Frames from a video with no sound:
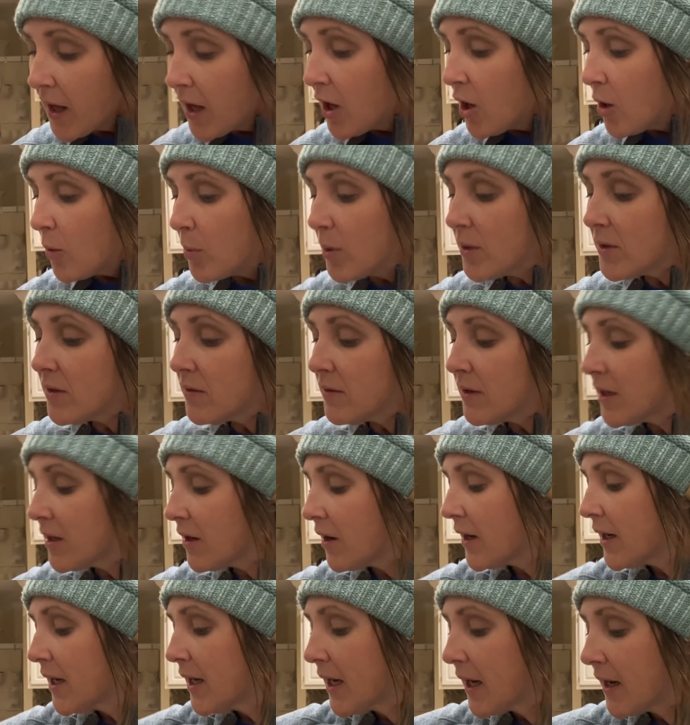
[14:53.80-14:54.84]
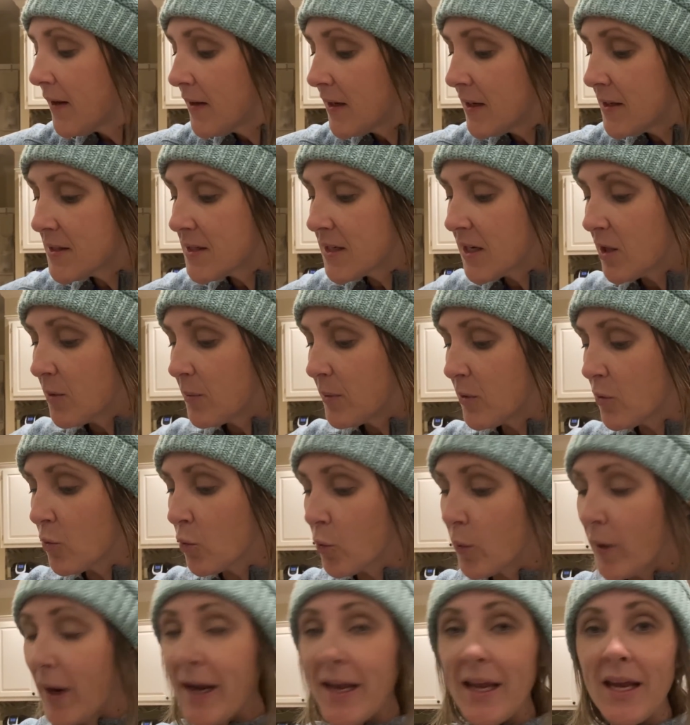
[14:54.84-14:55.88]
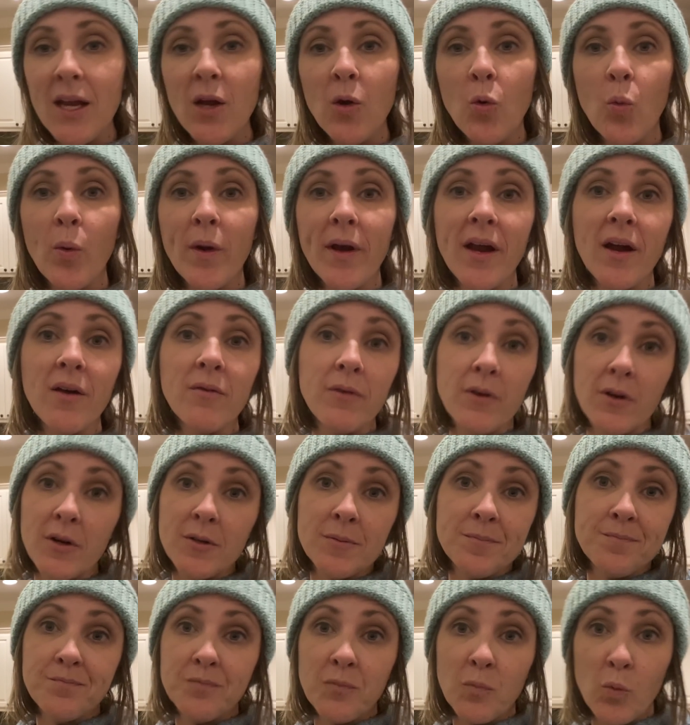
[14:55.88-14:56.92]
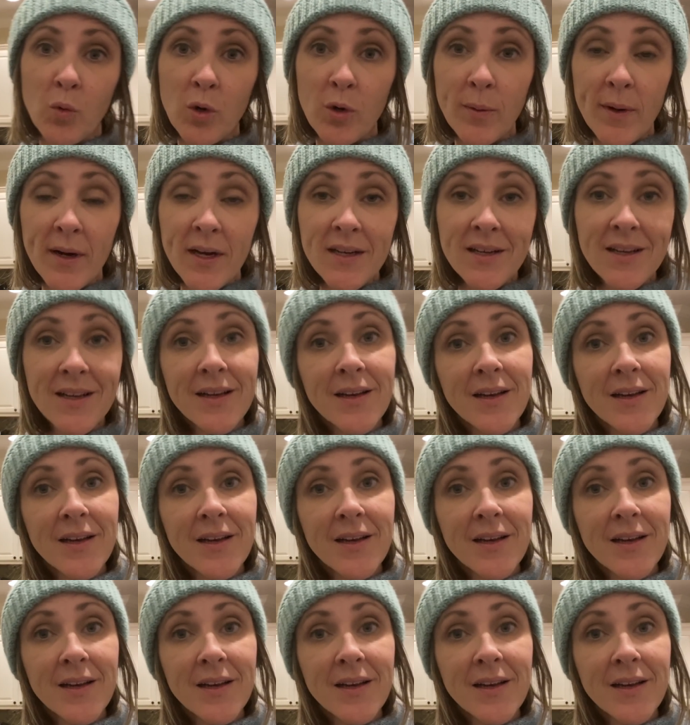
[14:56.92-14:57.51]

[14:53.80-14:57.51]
put the lid on it, and then it's gonna be ready whenever we're ready to eat